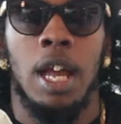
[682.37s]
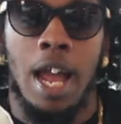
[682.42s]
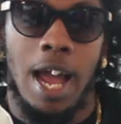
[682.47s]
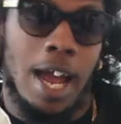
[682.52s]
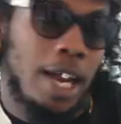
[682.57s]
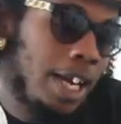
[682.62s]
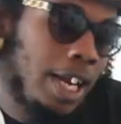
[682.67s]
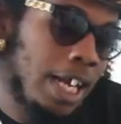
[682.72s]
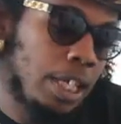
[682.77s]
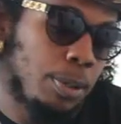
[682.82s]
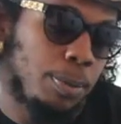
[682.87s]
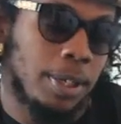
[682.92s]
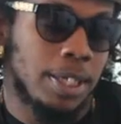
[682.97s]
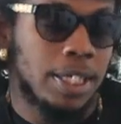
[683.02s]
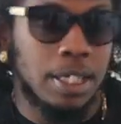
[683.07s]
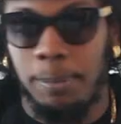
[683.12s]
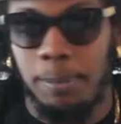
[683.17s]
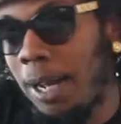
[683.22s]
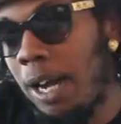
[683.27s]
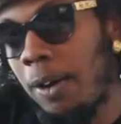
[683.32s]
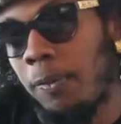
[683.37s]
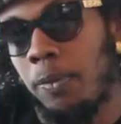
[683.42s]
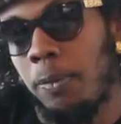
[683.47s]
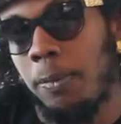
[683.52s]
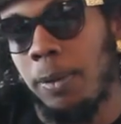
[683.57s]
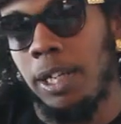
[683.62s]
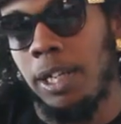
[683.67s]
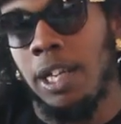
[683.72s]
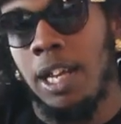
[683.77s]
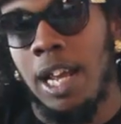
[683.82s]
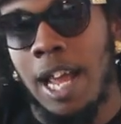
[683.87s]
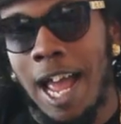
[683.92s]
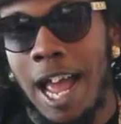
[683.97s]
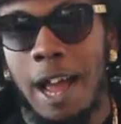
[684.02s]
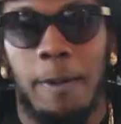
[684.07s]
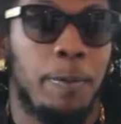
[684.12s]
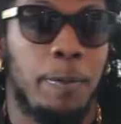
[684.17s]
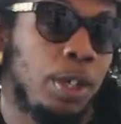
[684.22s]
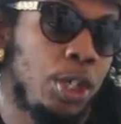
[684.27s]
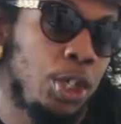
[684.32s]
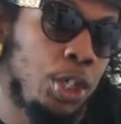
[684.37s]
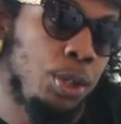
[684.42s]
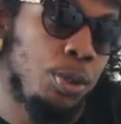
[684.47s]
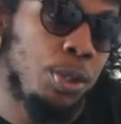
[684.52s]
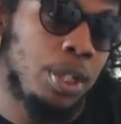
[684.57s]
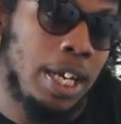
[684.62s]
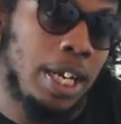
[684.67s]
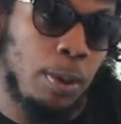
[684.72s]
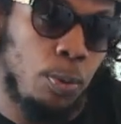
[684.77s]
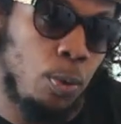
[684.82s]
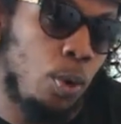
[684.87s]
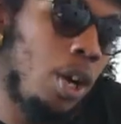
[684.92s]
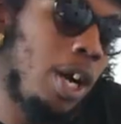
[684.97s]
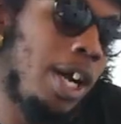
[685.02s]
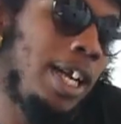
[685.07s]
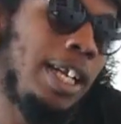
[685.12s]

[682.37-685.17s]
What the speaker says: And that's what it's about for me, having the shoes that I want.